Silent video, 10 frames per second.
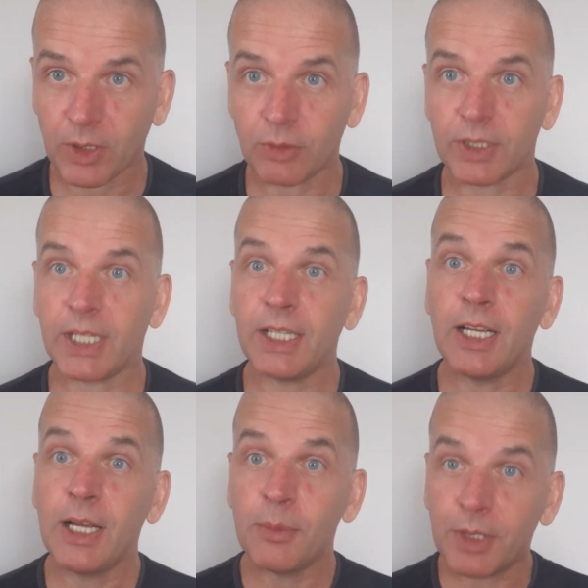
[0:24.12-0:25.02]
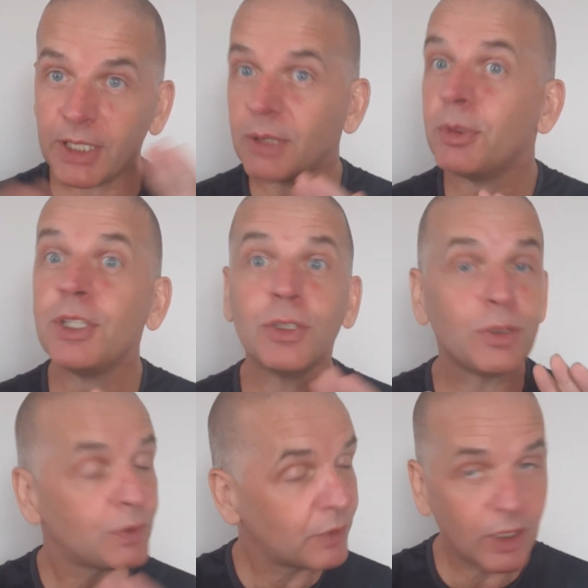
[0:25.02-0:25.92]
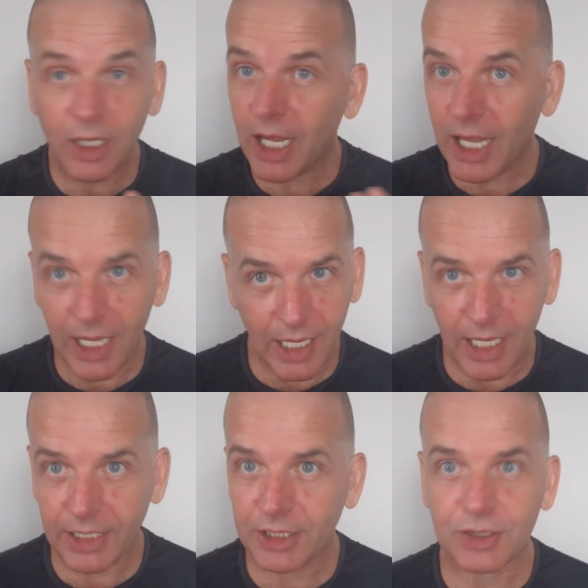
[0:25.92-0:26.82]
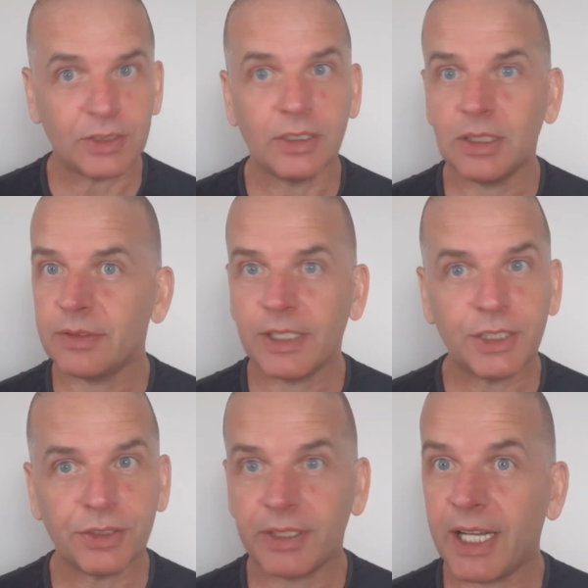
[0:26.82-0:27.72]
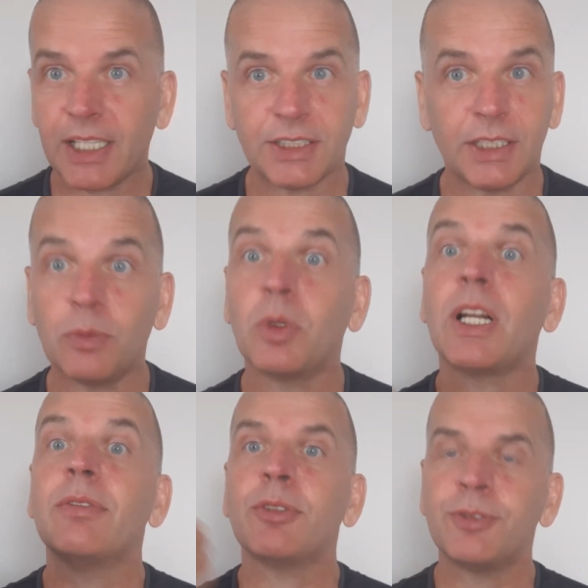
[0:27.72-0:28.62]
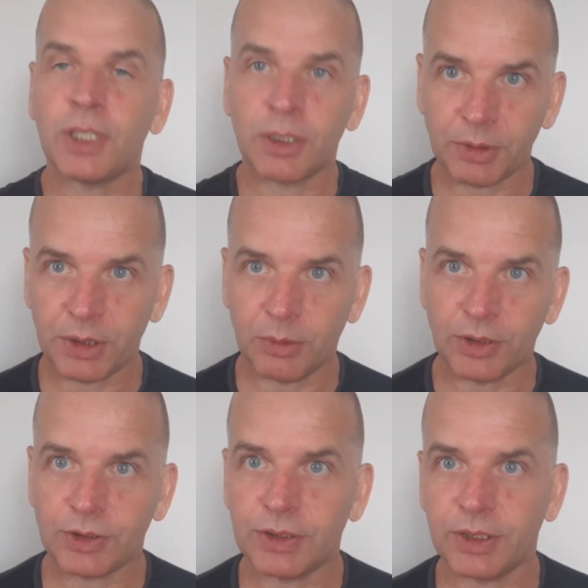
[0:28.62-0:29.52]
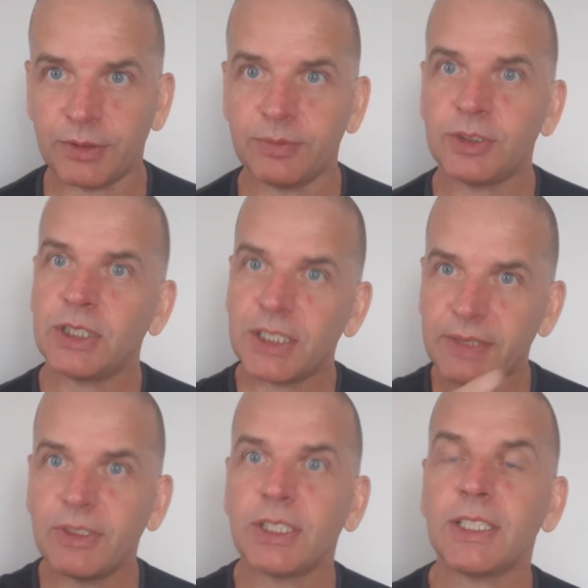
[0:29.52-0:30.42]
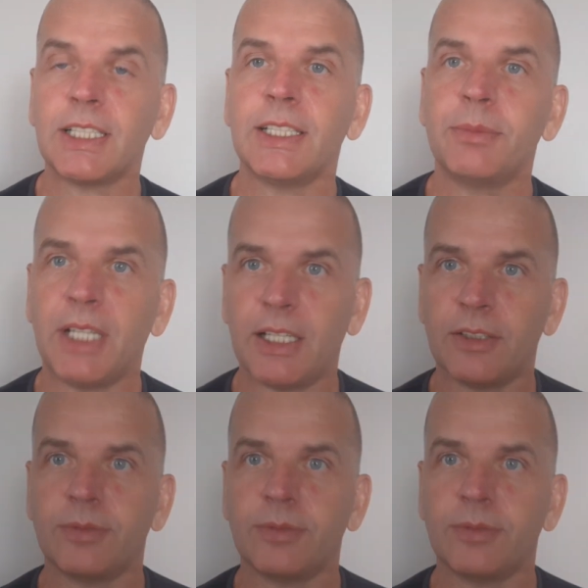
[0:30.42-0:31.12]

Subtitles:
Okay, but it can be used for any sort of entry, exit and whatever follow you want to do. So let's have a look at the clip now.